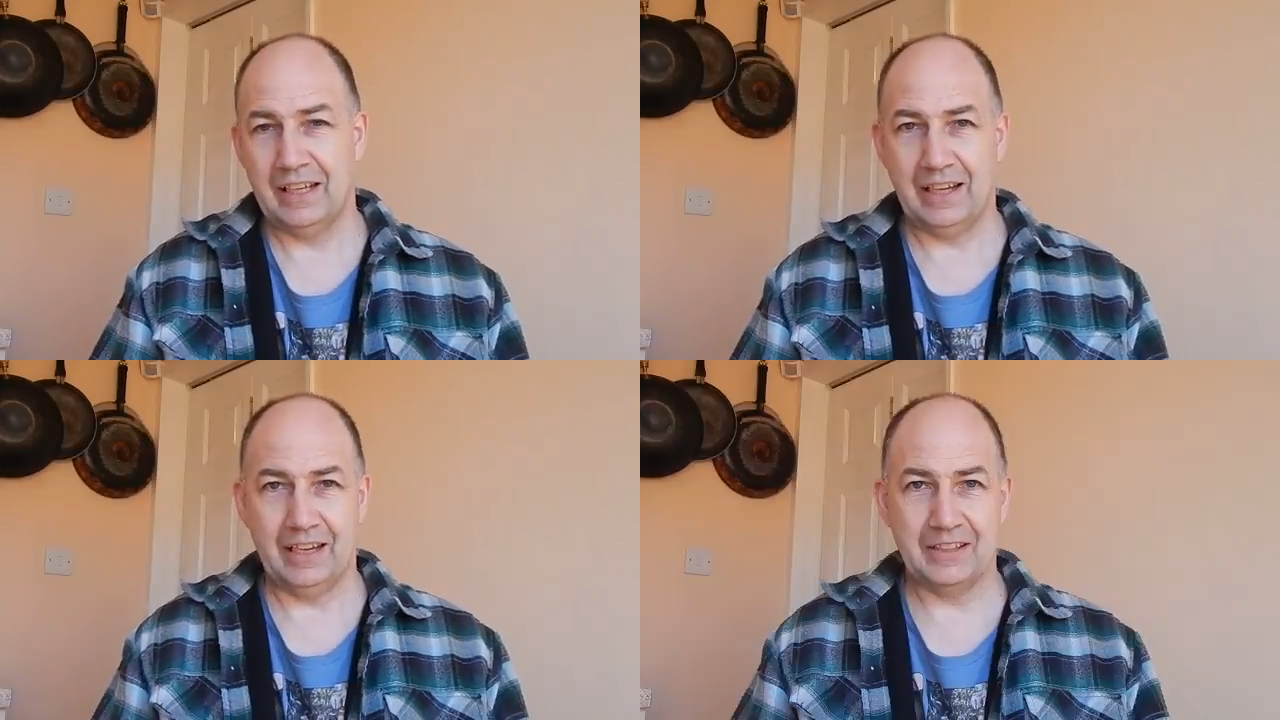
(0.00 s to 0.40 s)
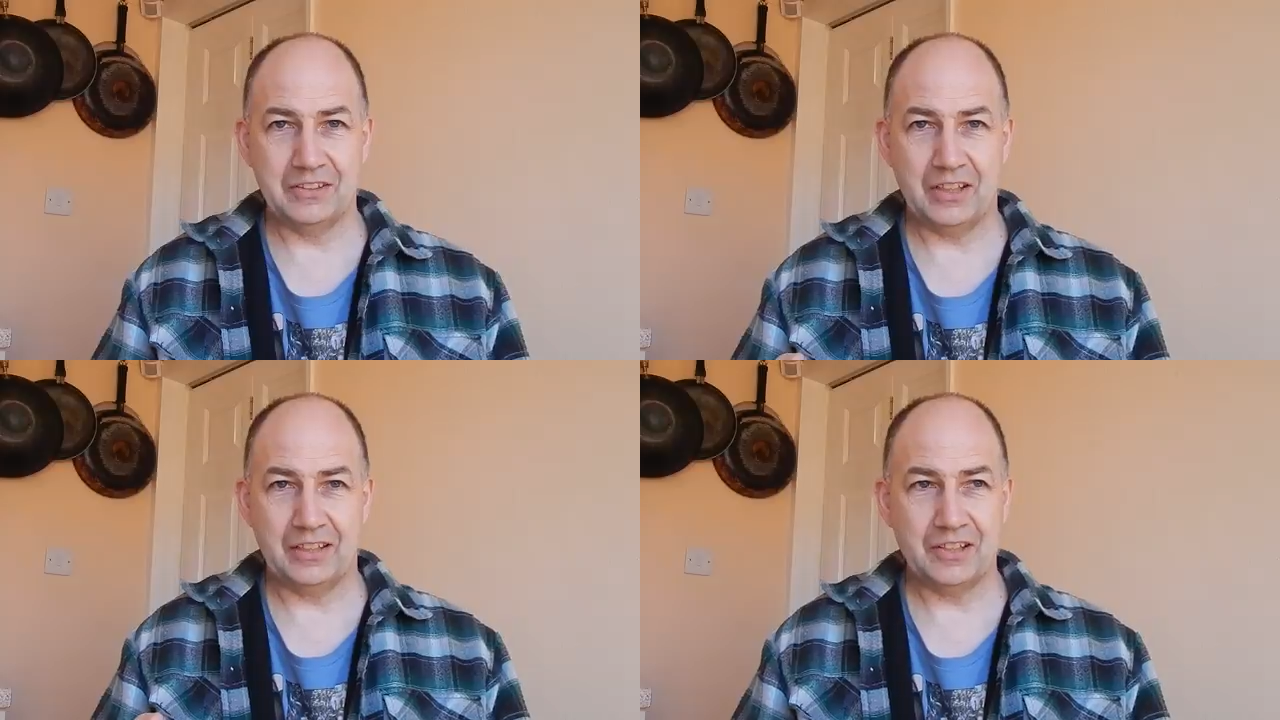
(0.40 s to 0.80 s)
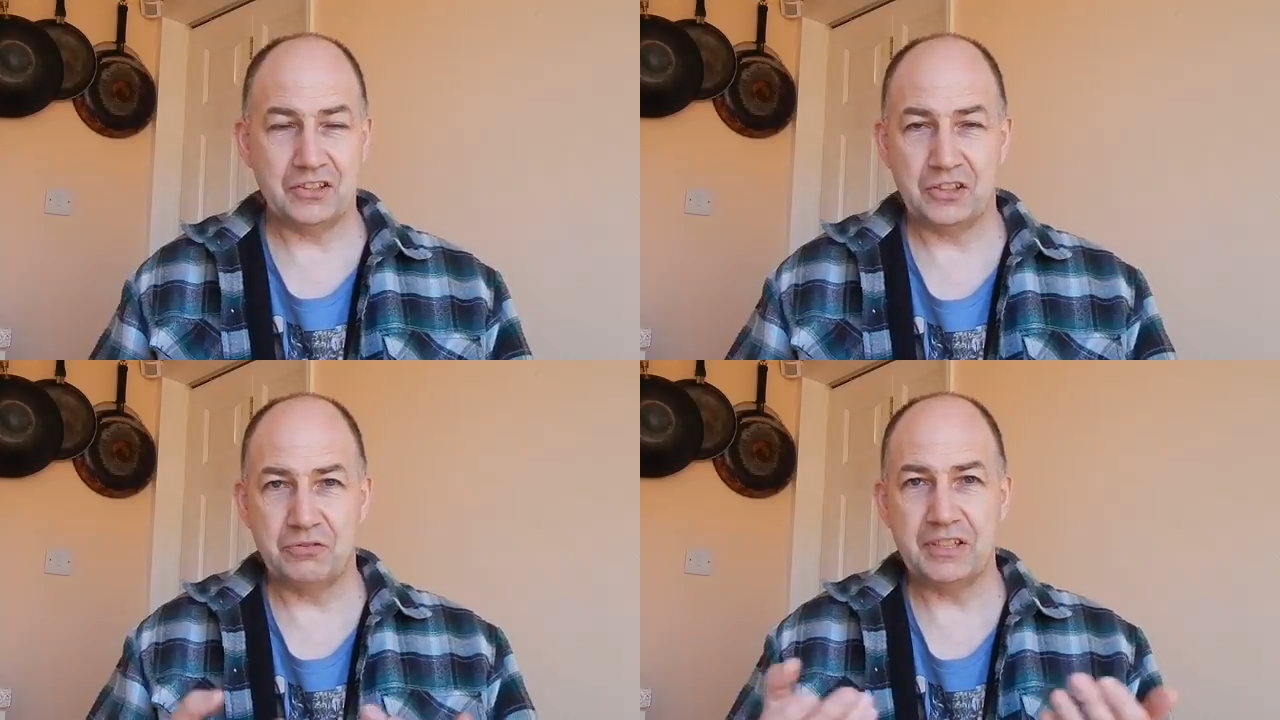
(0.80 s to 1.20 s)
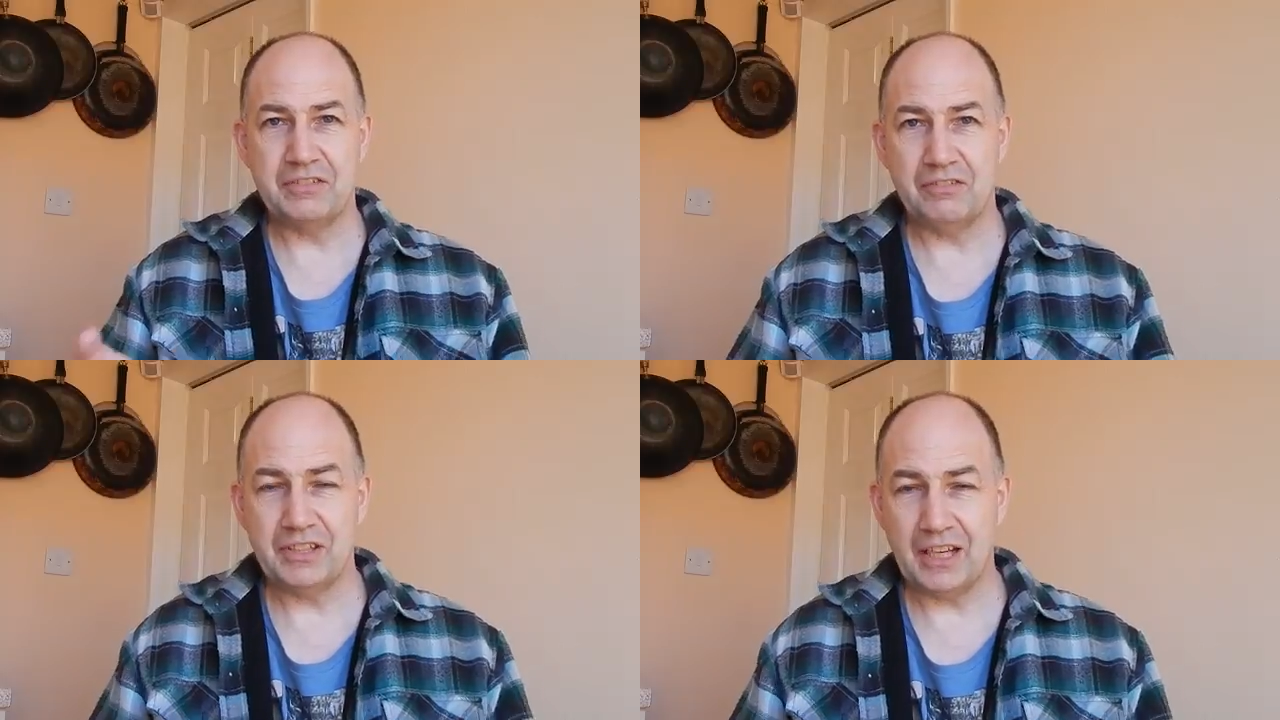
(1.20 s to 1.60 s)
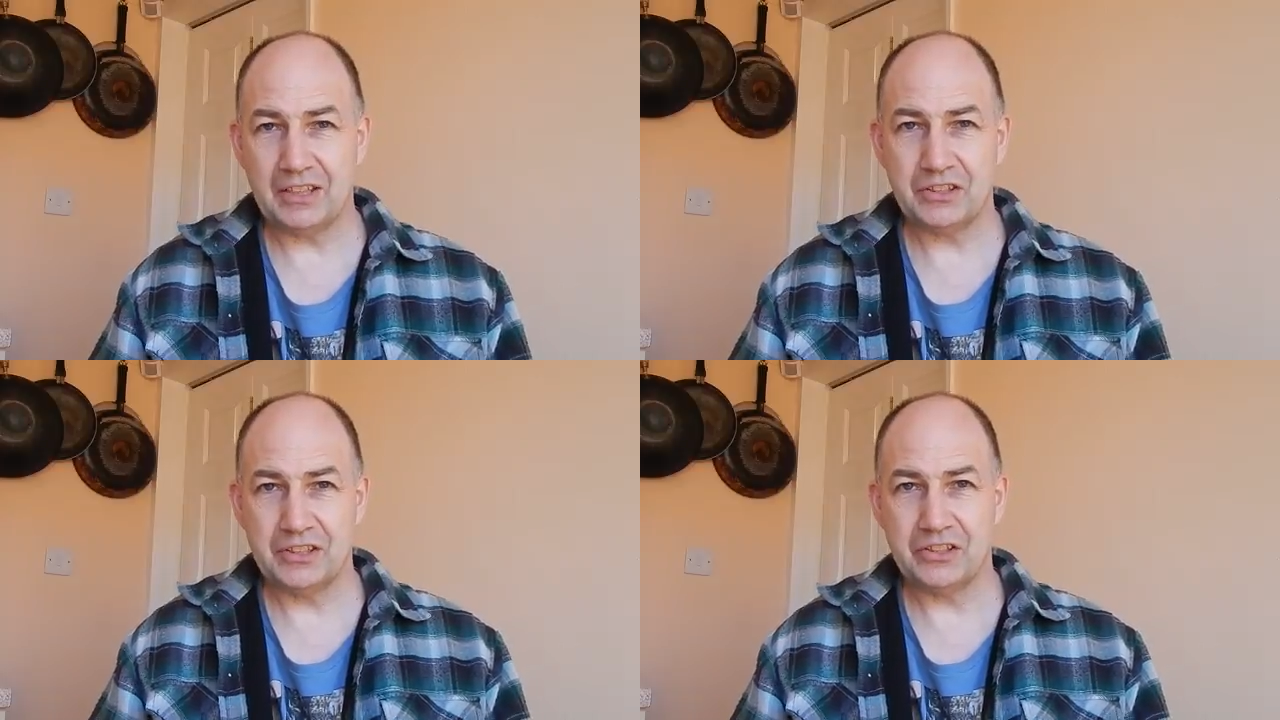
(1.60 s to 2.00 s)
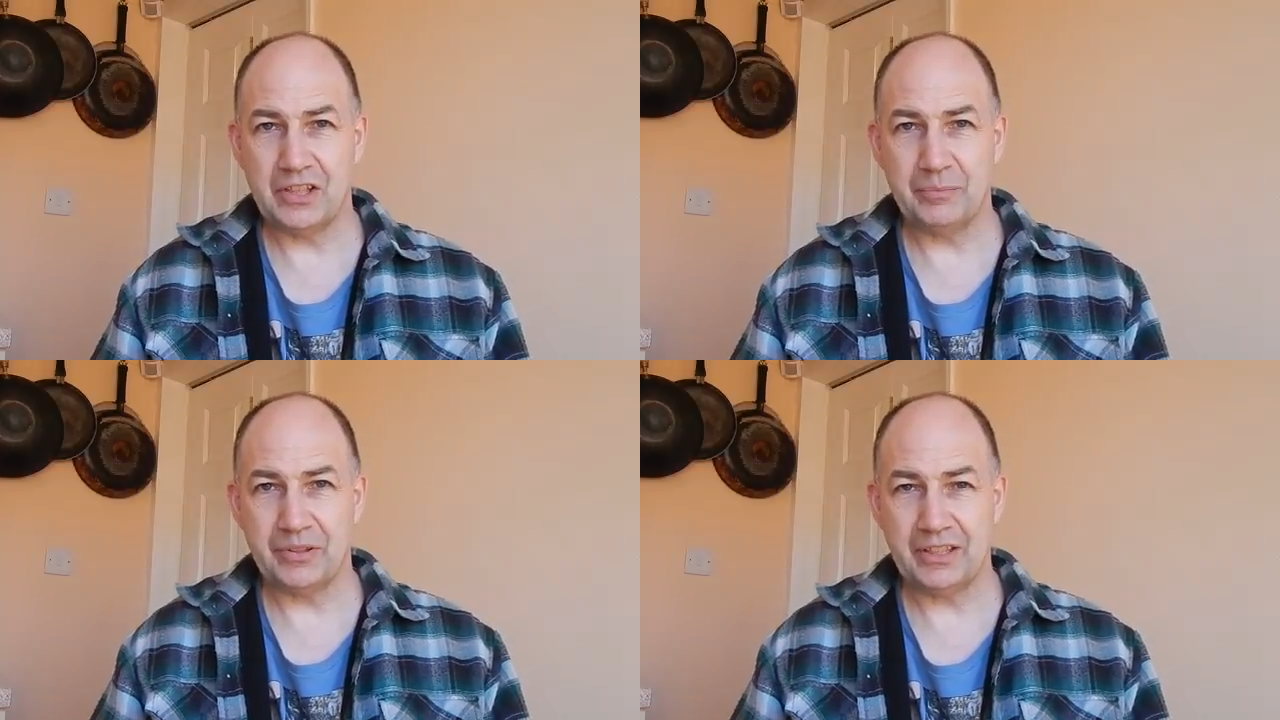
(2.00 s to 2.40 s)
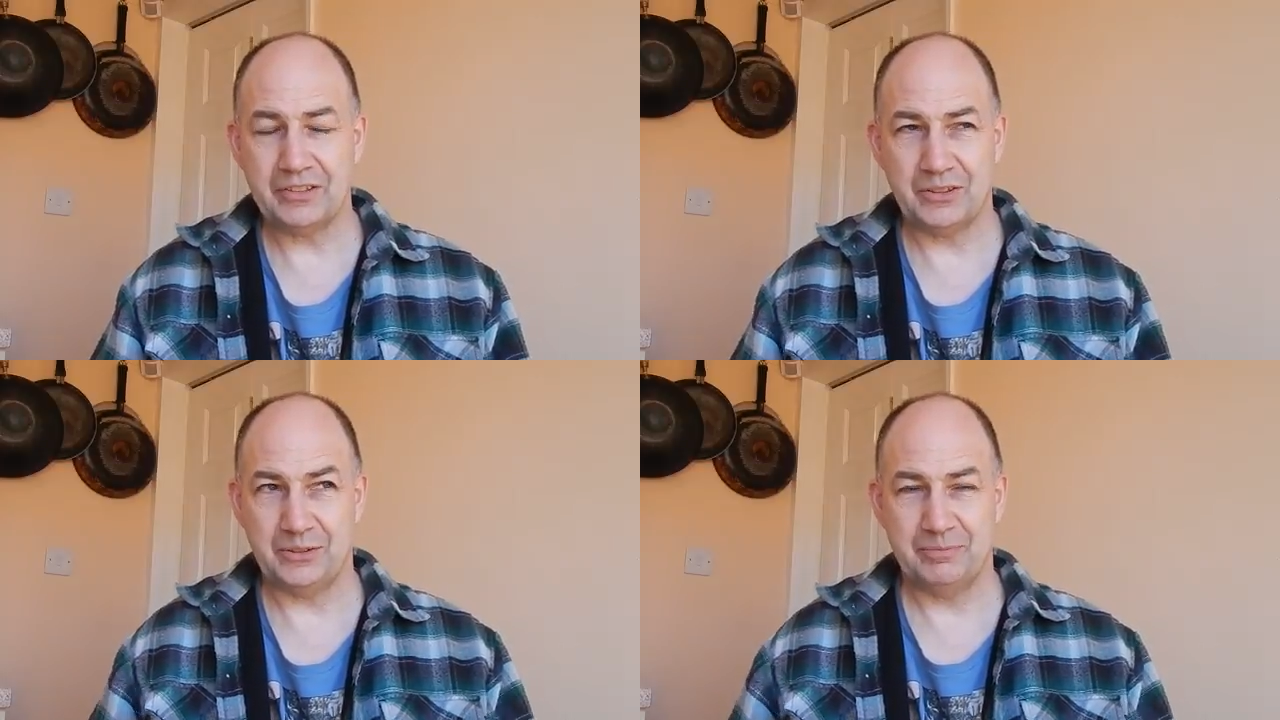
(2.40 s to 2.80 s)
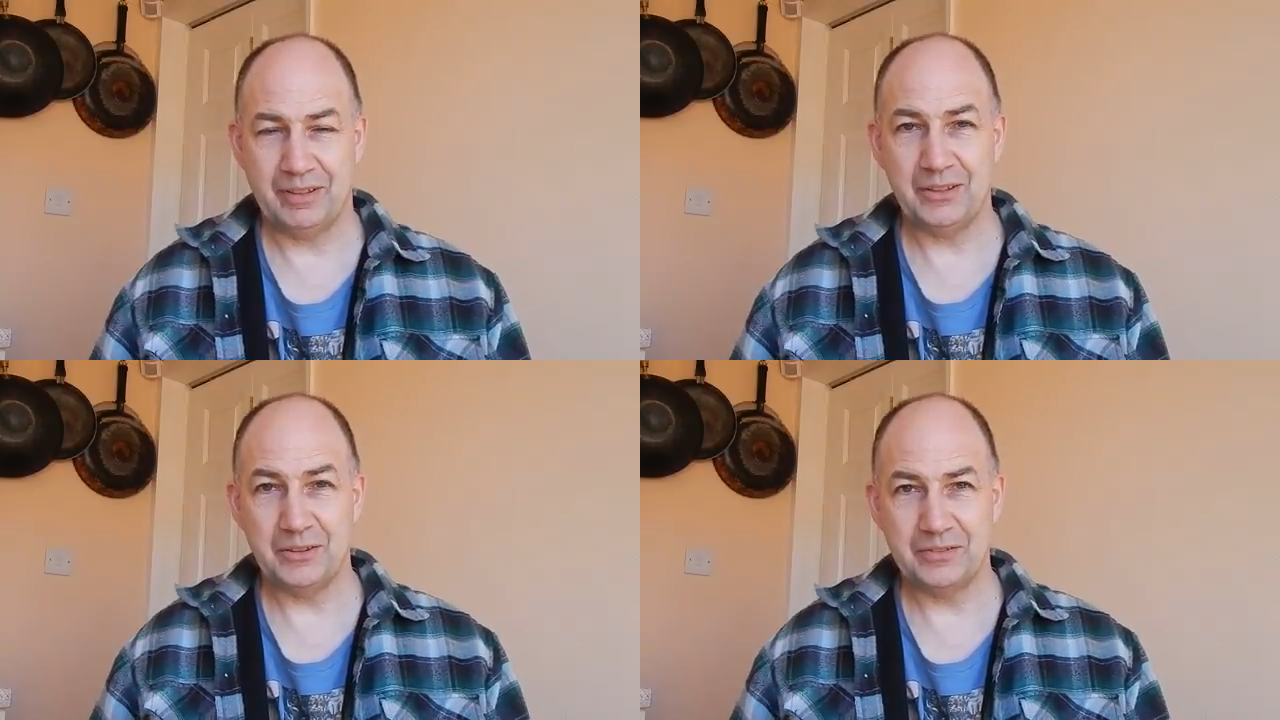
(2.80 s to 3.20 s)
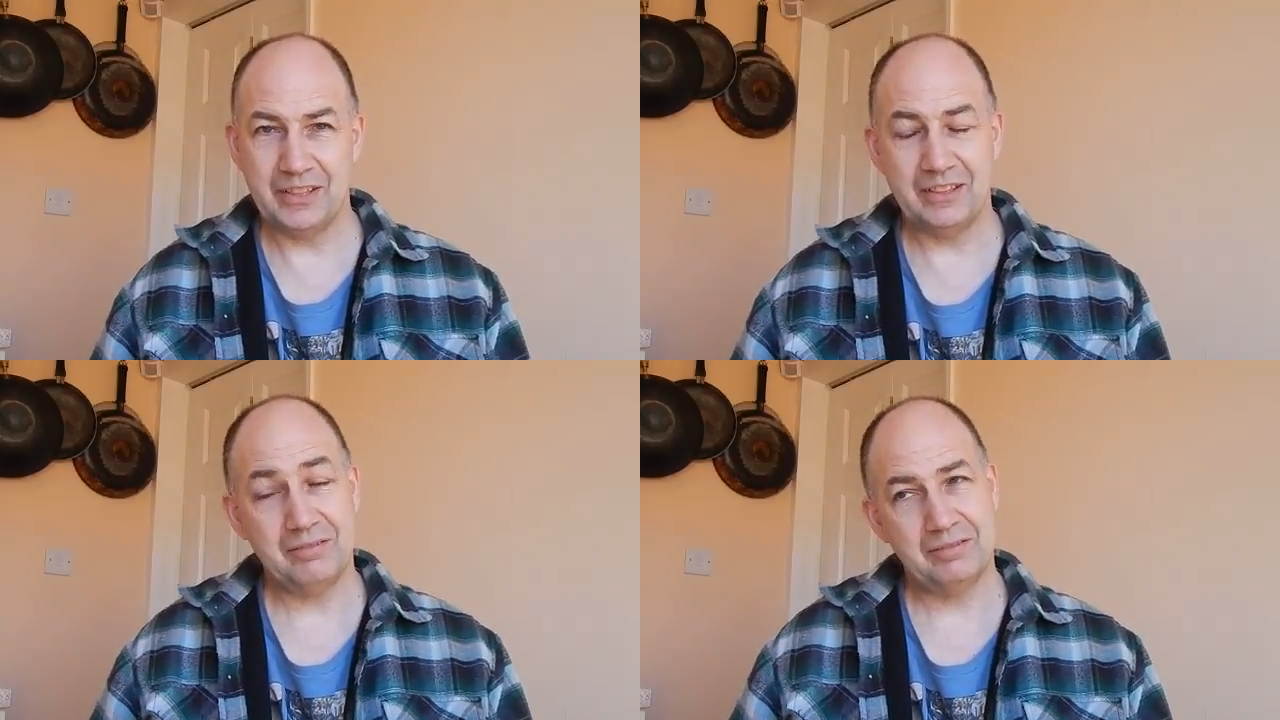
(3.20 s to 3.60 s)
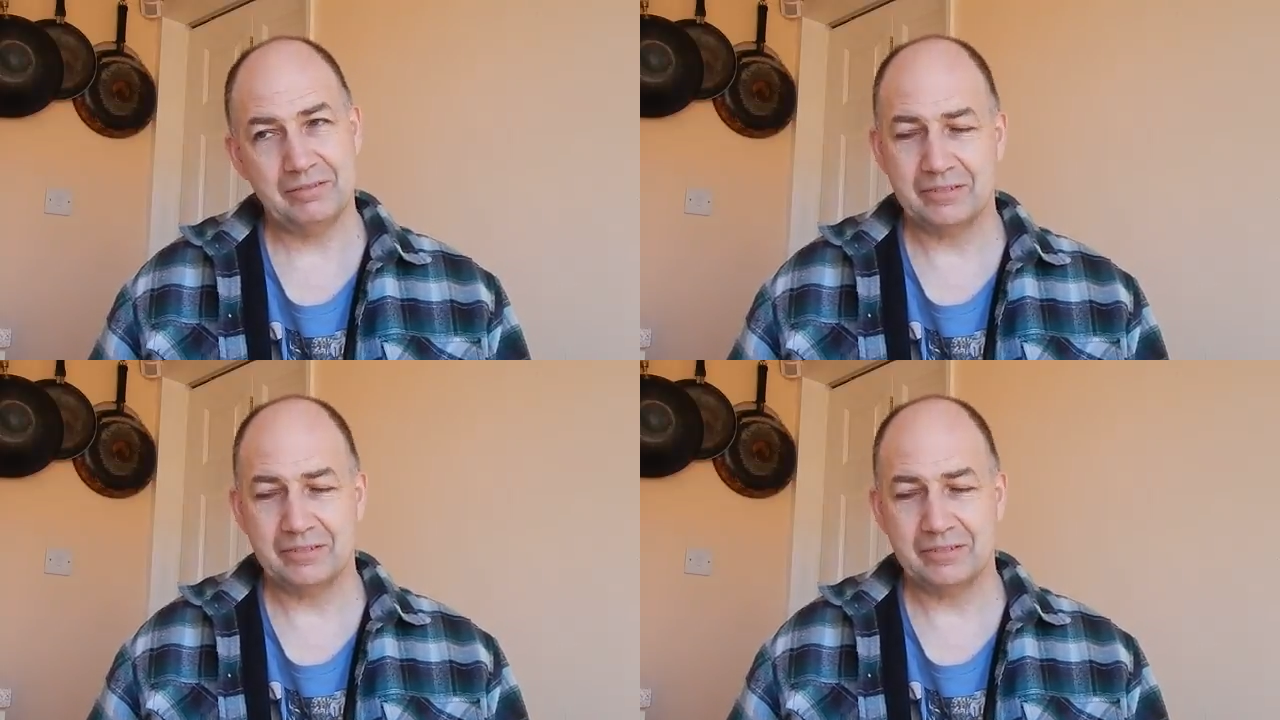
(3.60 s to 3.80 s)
and they're just rehashing the same thing, so out of date. Okay.